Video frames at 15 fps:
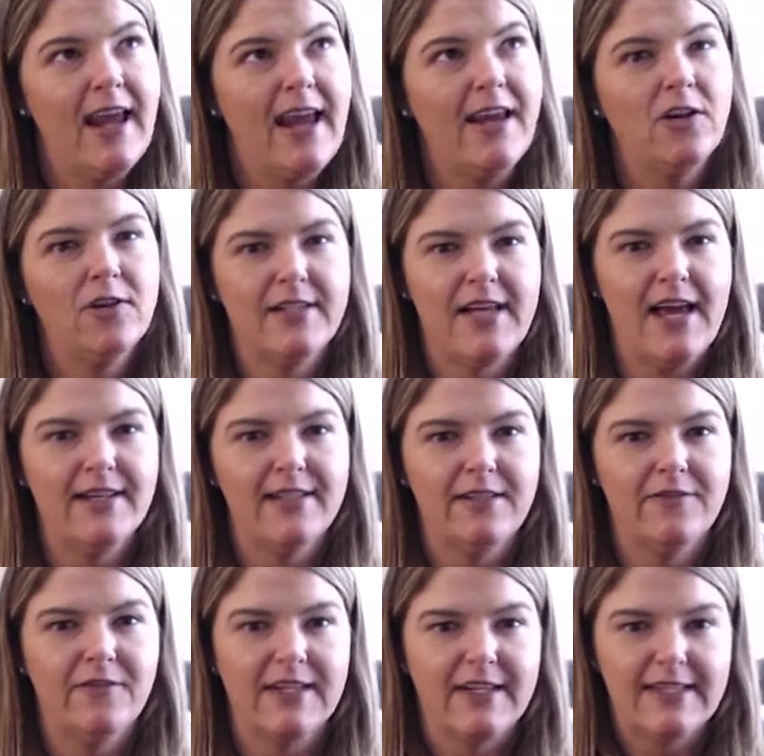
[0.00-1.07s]
8 or 10
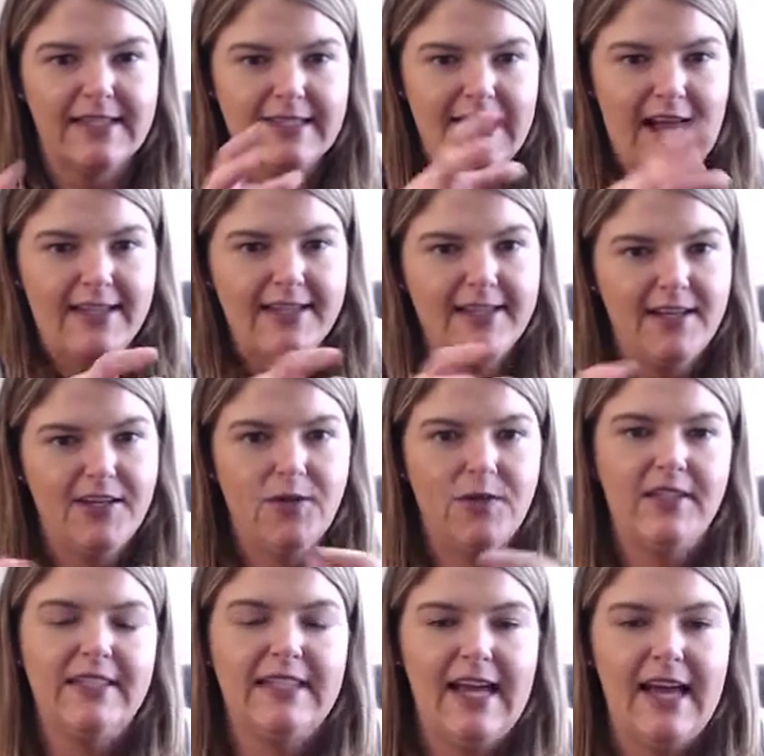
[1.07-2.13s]
different sets that you
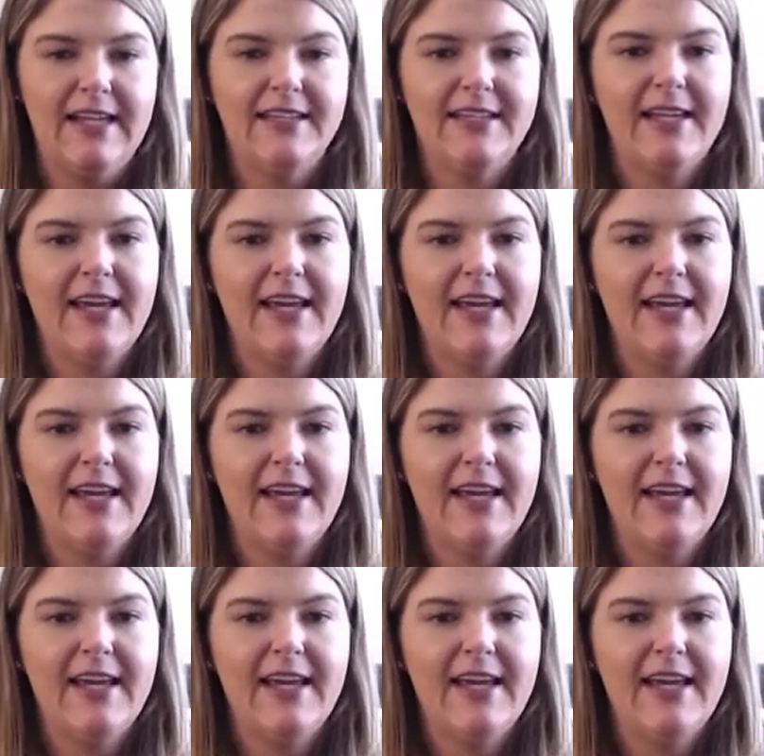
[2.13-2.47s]
could get.